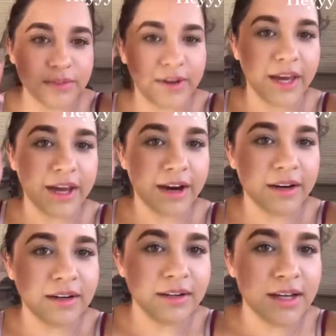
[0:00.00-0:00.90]
Right
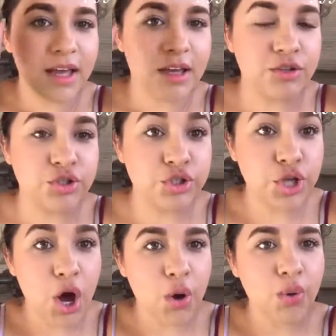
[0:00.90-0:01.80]
here.
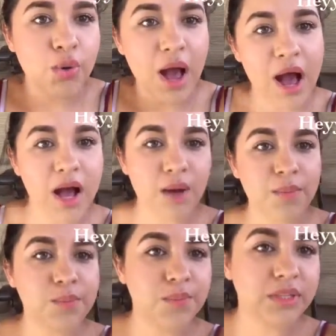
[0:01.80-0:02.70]
So
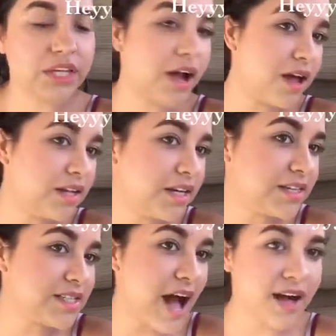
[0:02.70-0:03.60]
the color
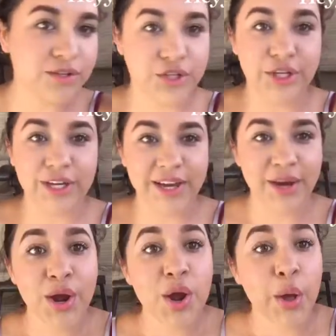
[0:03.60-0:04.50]
is
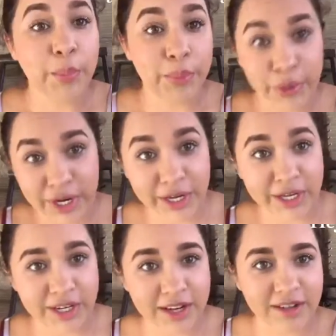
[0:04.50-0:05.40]
actually pretty
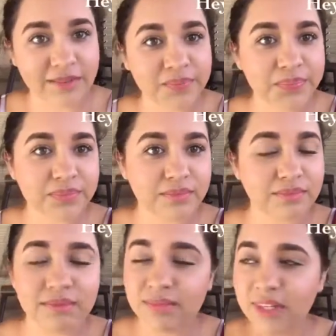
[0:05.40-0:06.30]
good.
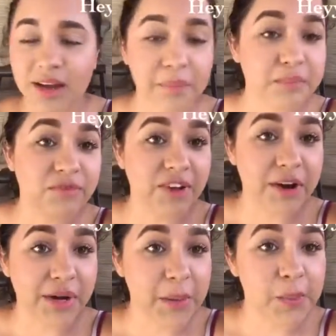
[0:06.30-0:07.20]
I'm
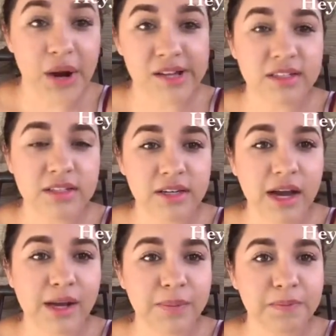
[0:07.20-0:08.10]
very impressed.
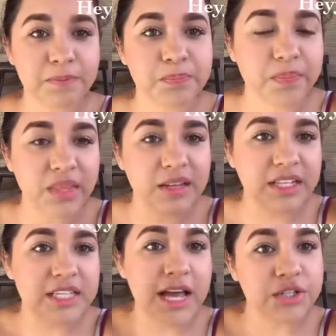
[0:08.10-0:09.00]

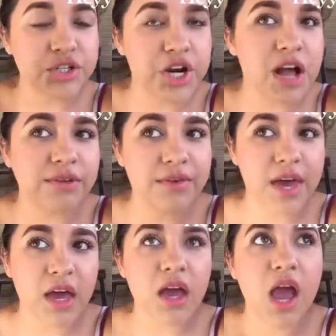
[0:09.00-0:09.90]
The texture of
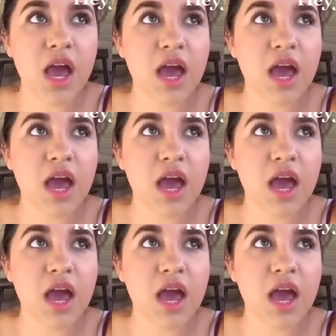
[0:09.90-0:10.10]
it